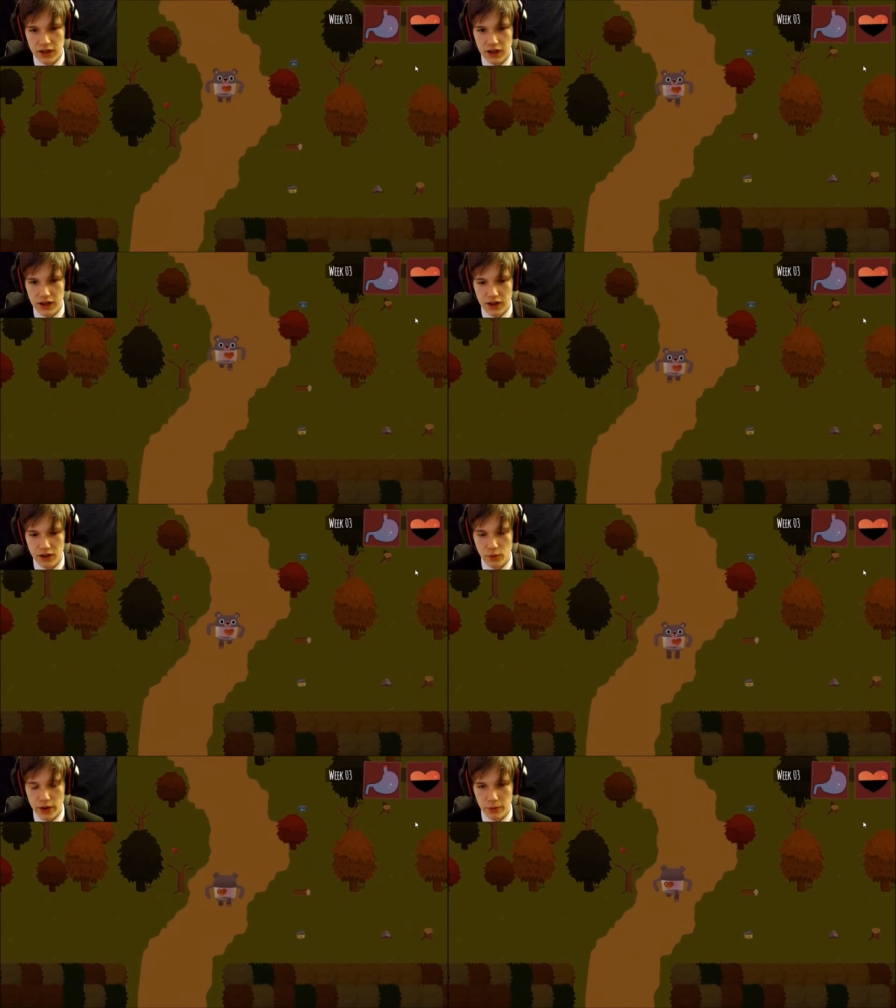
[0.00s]

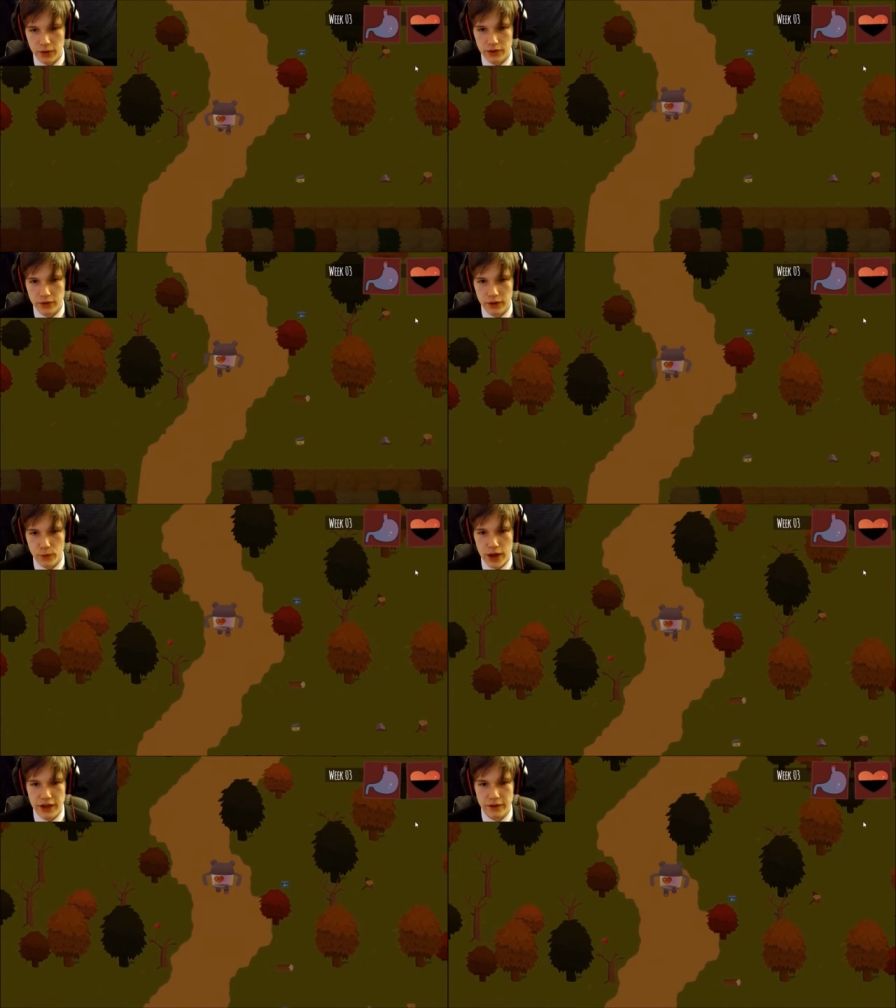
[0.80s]
Uh, wait,
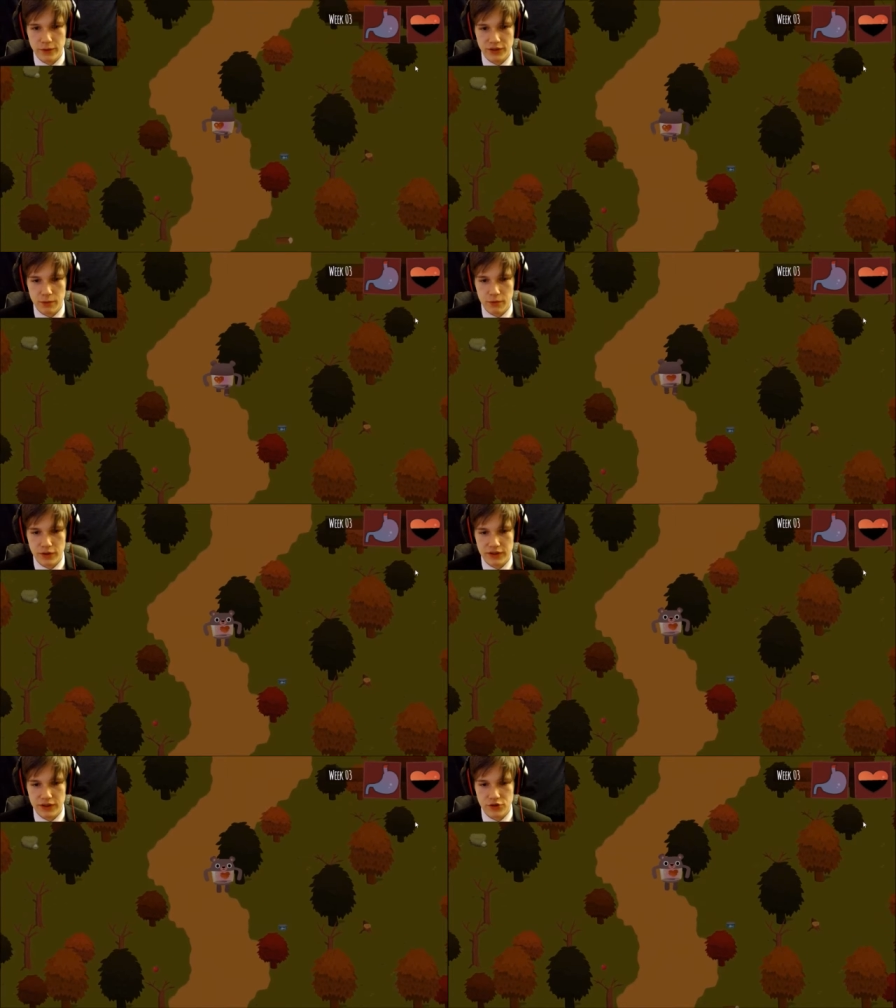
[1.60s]
what? Wait, someone
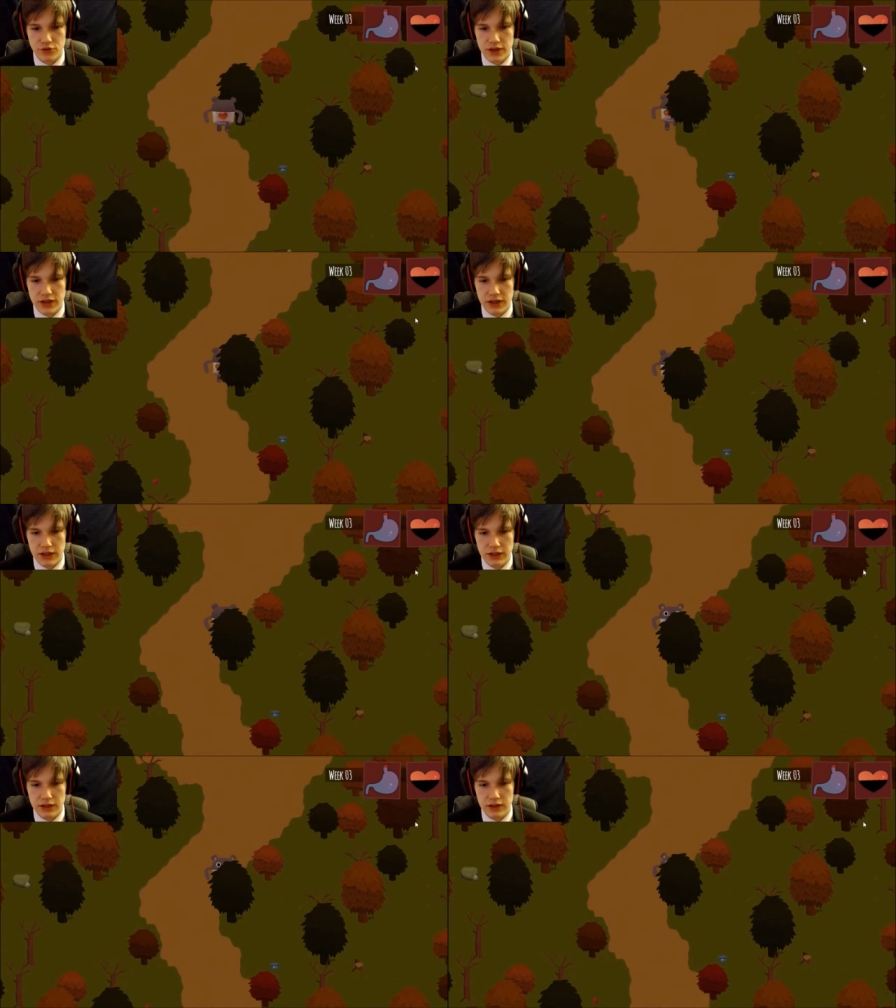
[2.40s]
was in the tree.
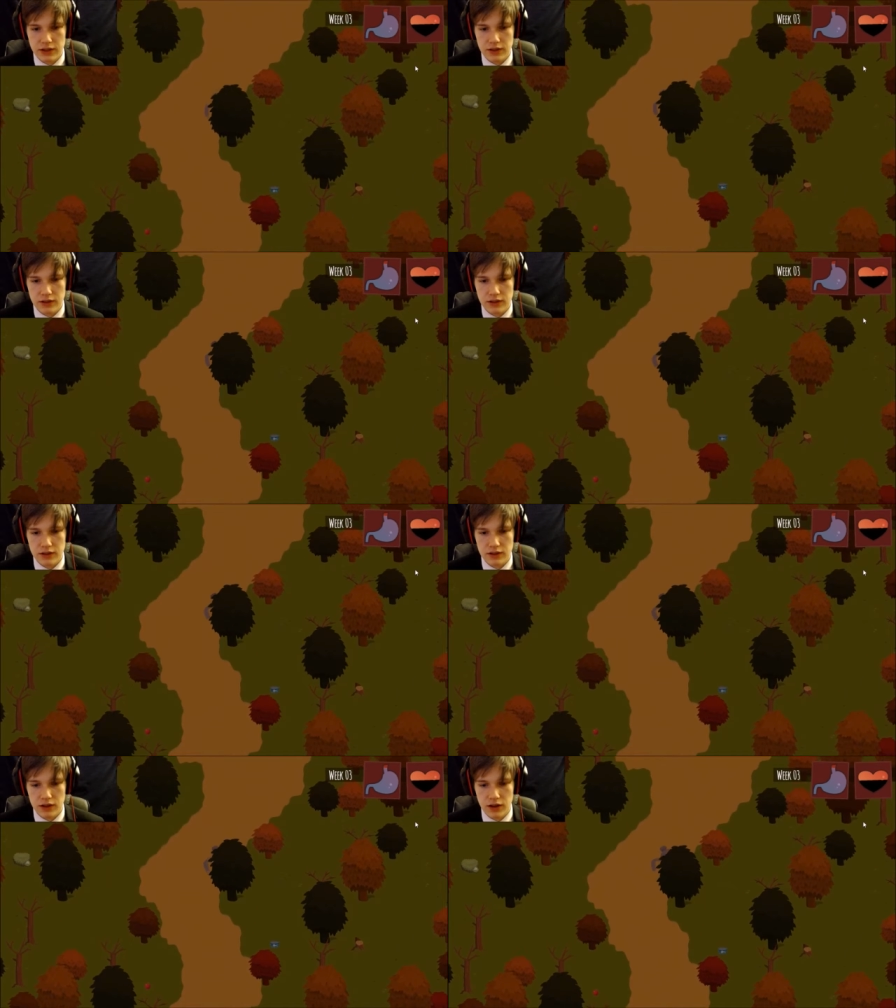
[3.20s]

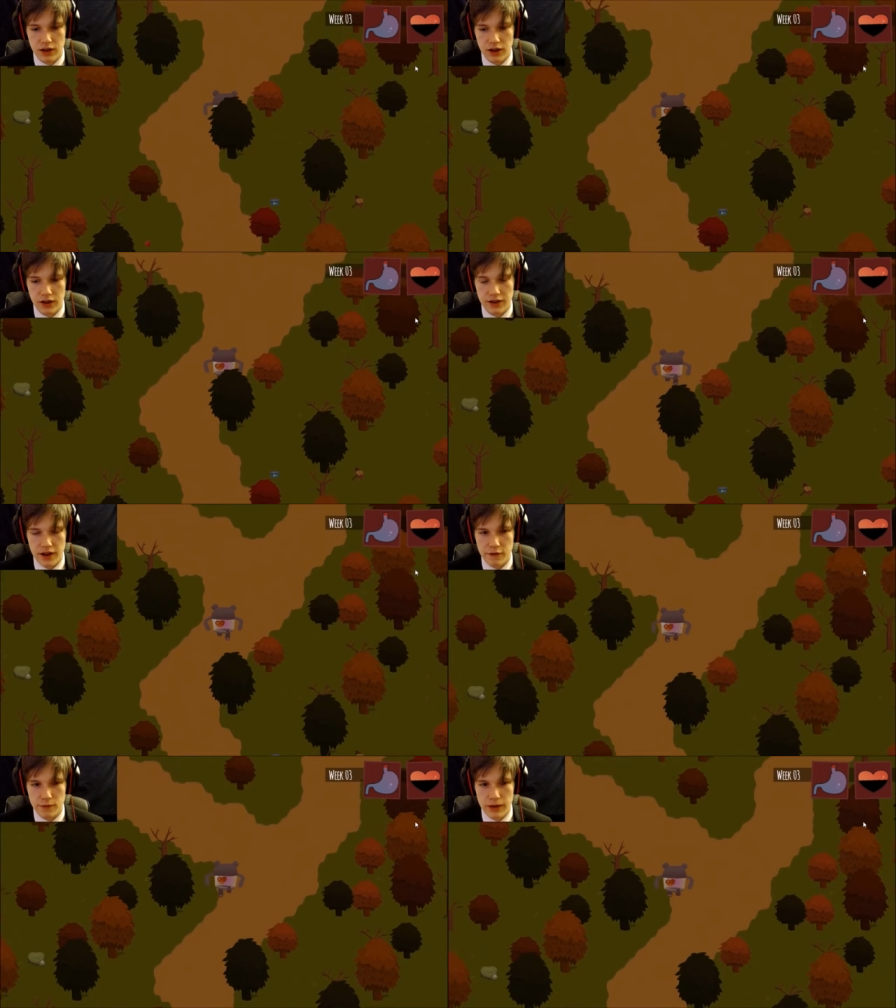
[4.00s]
Oh,
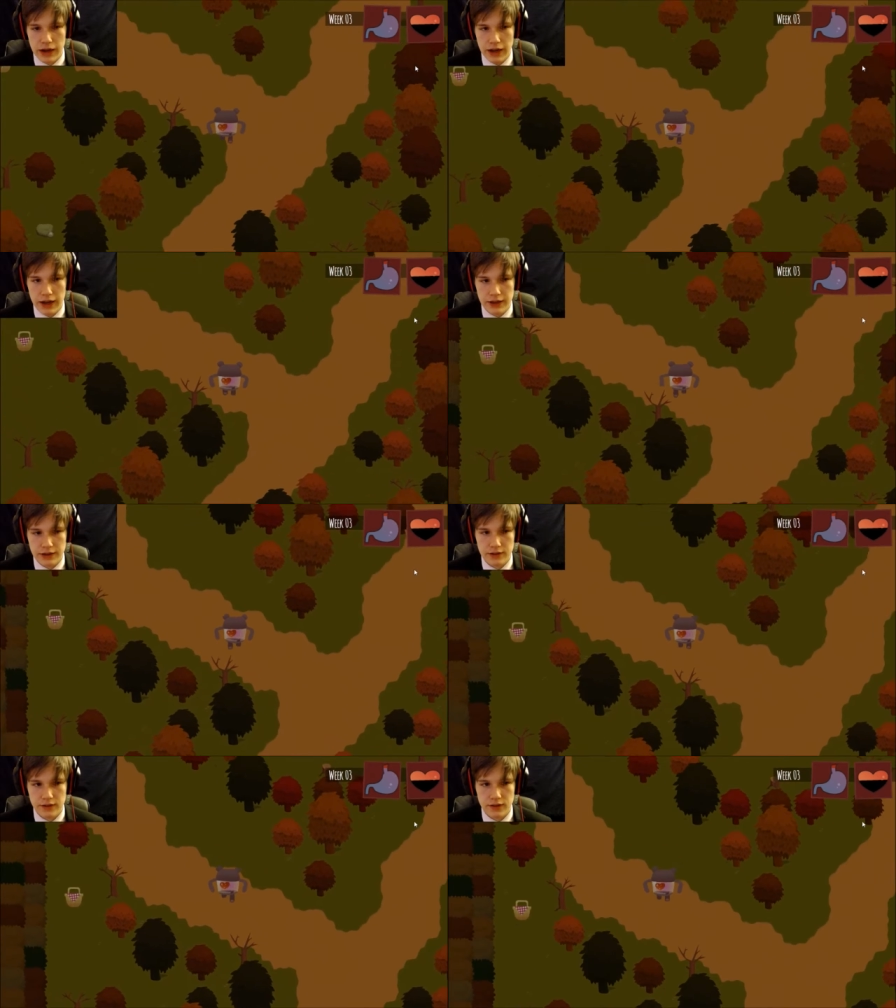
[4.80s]
never
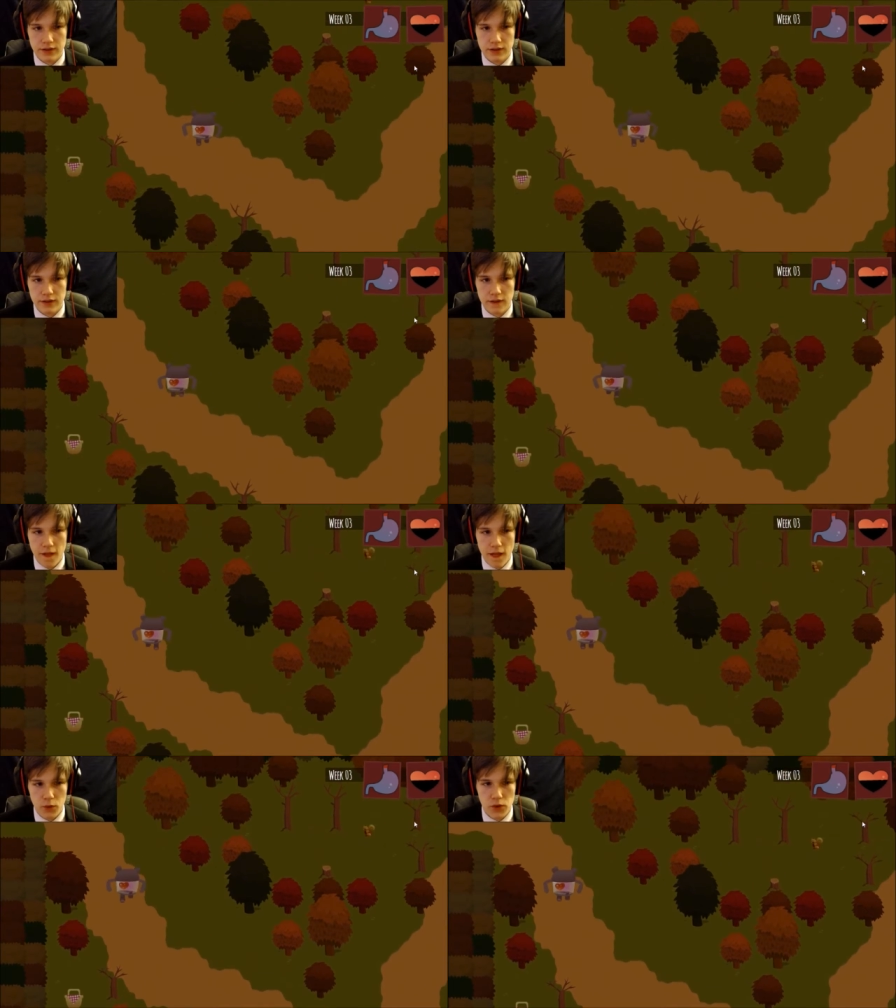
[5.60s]
mind.
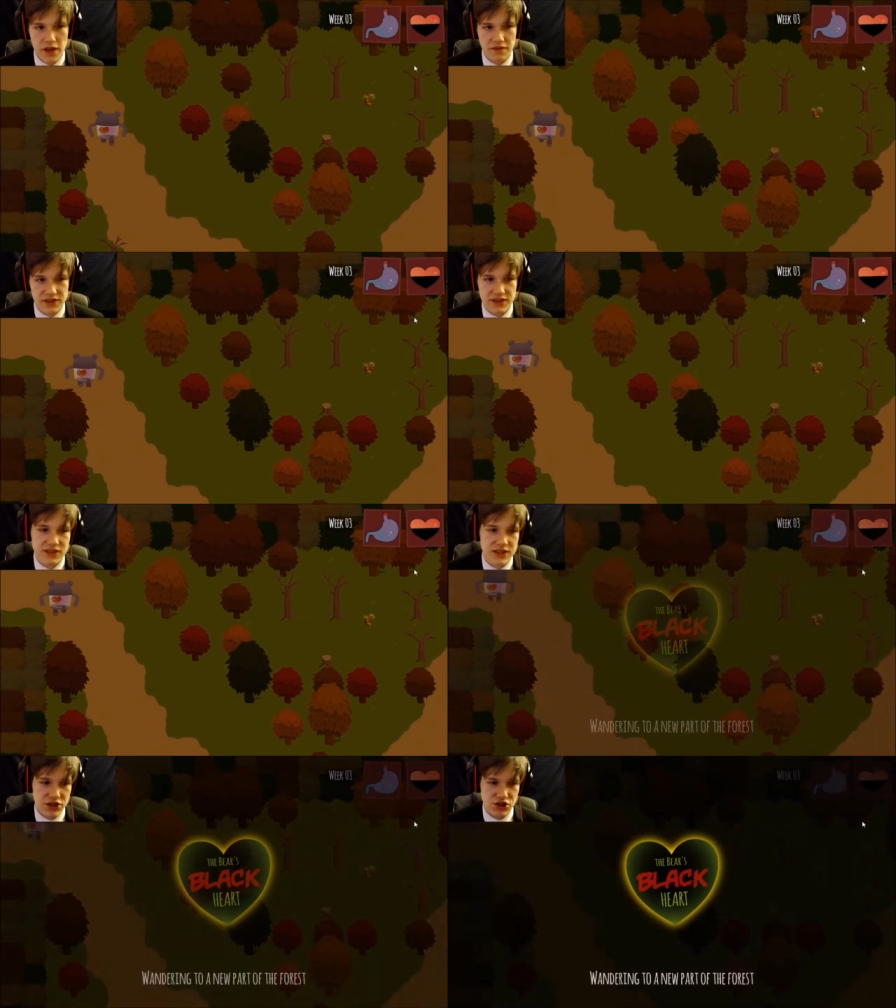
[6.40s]
We have
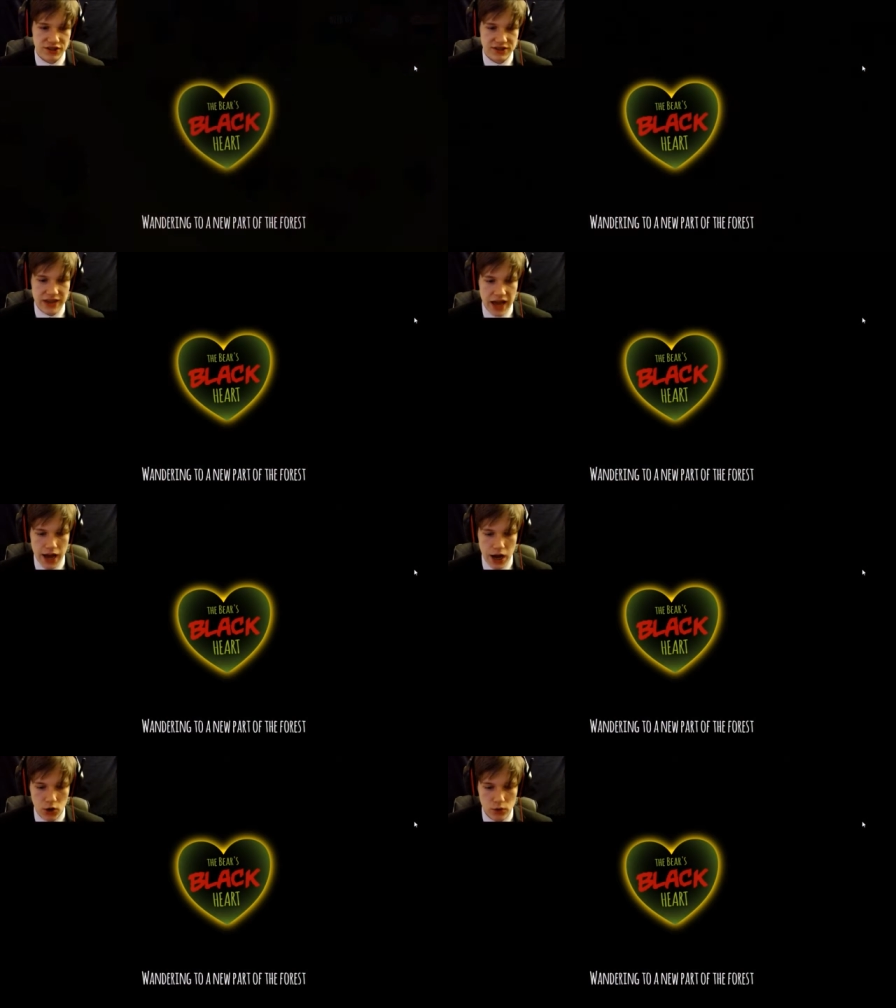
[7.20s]
decisions
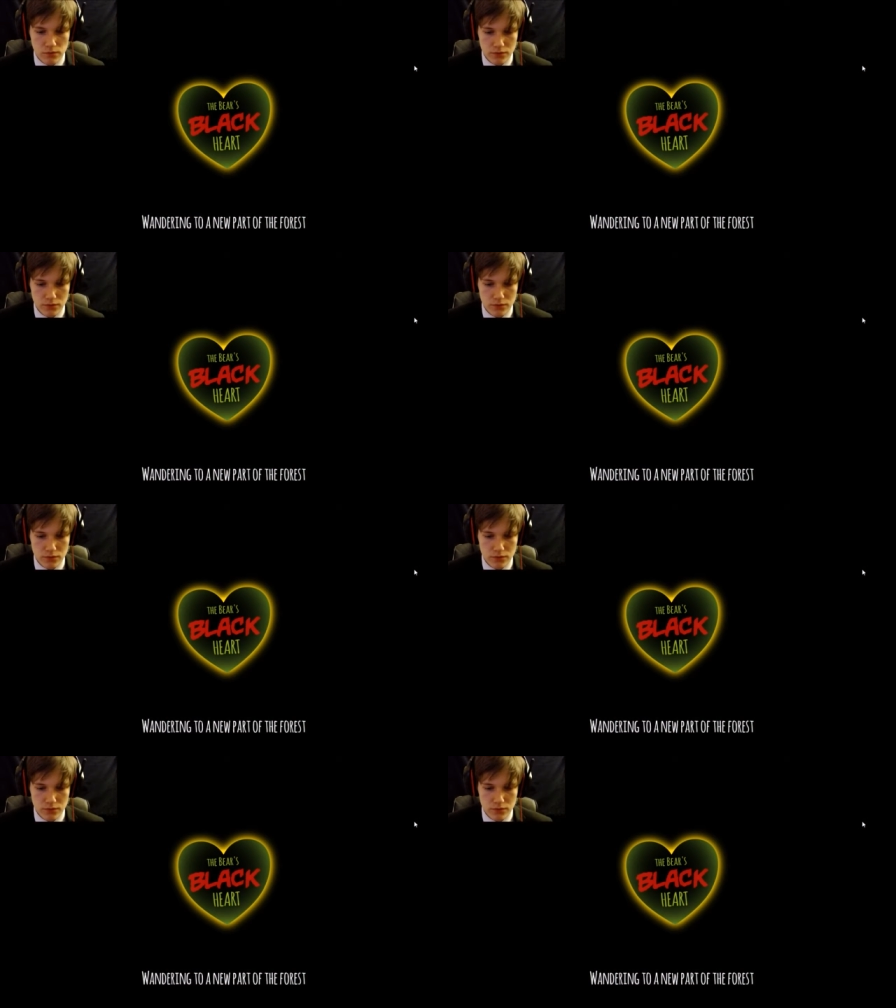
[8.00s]
now.